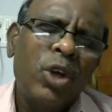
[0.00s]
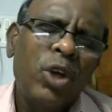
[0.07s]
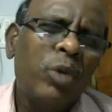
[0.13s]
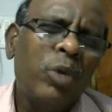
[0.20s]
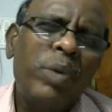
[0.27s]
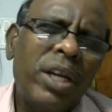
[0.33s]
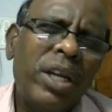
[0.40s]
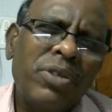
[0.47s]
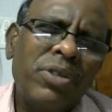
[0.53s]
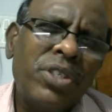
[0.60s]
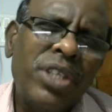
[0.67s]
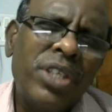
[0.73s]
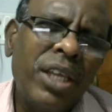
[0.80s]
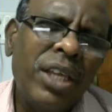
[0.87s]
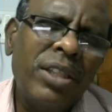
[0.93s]
You might have
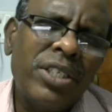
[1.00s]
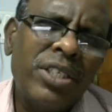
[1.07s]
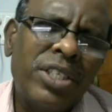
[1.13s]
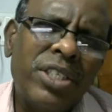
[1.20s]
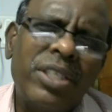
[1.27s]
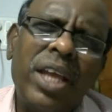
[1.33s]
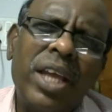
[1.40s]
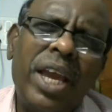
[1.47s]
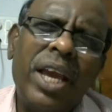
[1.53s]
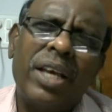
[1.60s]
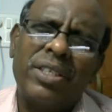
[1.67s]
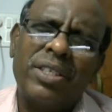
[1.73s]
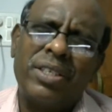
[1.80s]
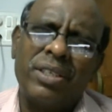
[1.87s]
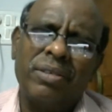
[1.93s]
seen the
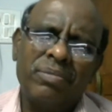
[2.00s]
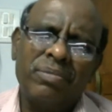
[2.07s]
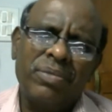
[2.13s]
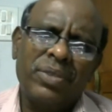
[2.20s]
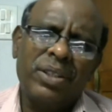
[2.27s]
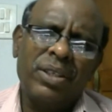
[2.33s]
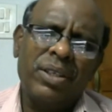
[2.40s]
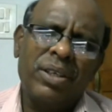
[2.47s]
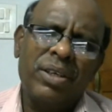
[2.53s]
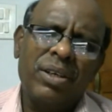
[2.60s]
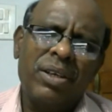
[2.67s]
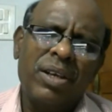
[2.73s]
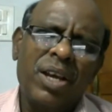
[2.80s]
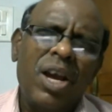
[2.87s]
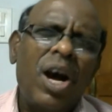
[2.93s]
snakes,
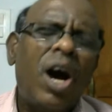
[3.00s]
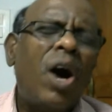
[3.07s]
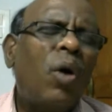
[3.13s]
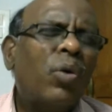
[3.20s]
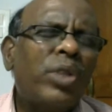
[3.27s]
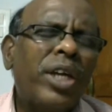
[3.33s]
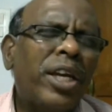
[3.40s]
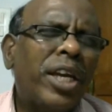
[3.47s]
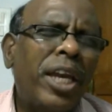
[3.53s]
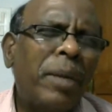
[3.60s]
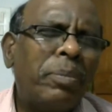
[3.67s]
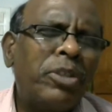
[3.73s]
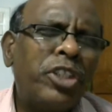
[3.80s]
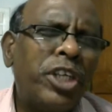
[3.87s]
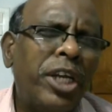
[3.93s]
how they
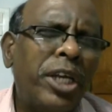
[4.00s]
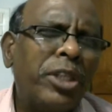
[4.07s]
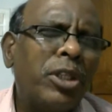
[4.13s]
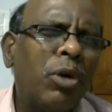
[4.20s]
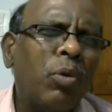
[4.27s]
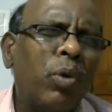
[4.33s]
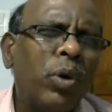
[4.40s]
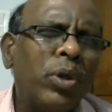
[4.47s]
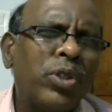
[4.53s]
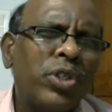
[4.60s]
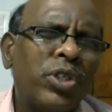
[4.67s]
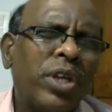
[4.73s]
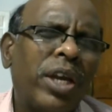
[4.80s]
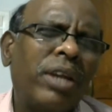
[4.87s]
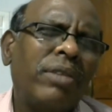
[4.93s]
keep shedding the old
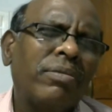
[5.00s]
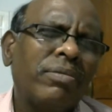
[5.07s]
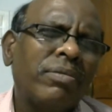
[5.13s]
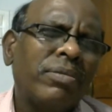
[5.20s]
skin.